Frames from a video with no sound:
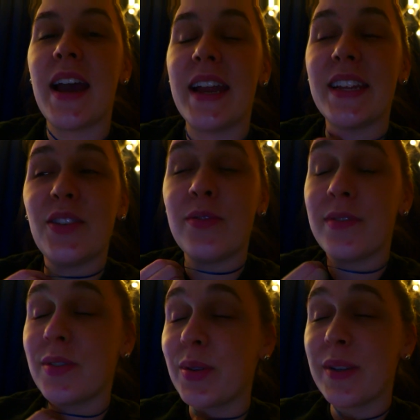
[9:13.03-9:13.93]
I didn't know
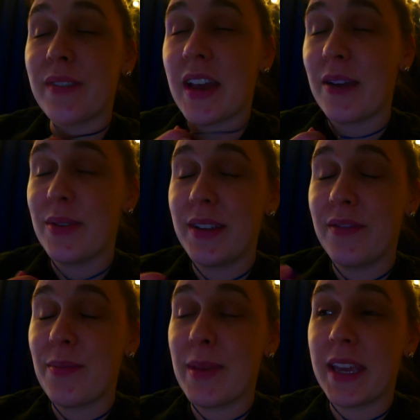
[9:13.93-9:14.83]
if I would
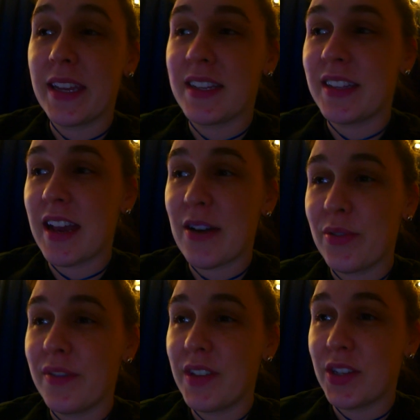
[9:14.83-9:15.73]
even make it out
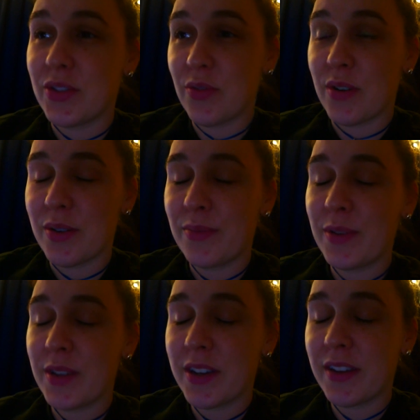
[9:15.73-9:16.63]
of the store when we
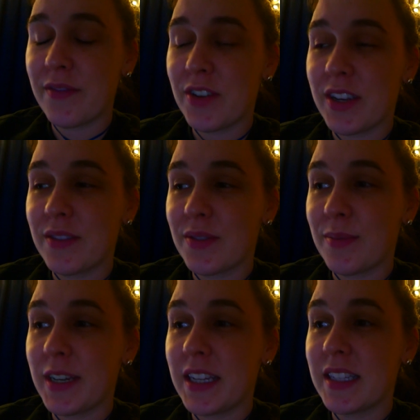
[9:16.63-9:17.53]
were looking for gifts for
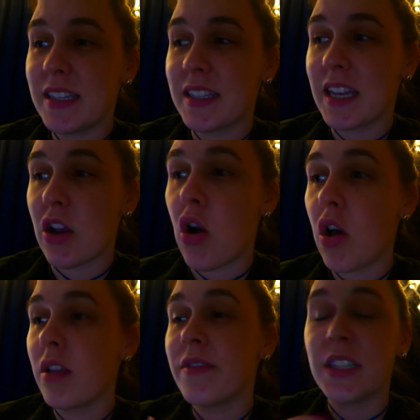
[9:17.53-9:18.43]
my nieces. Like
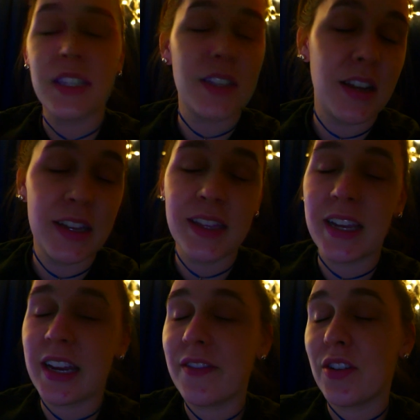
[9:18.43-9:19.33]
all of a sudden,
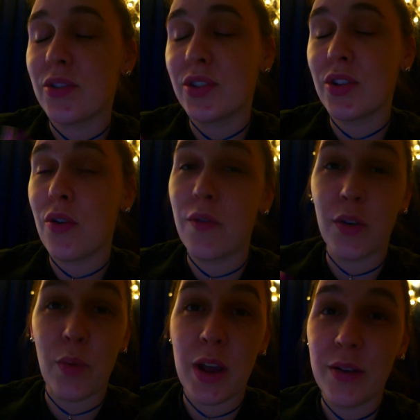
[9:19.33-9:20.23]
like I felt so
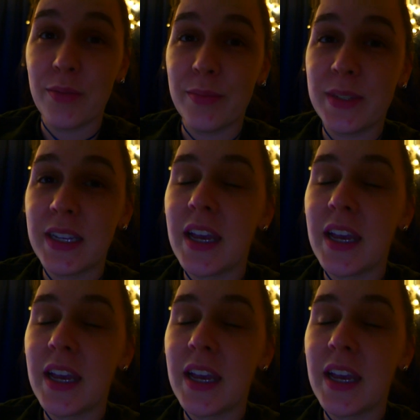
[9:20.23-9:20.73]
overwhelmed.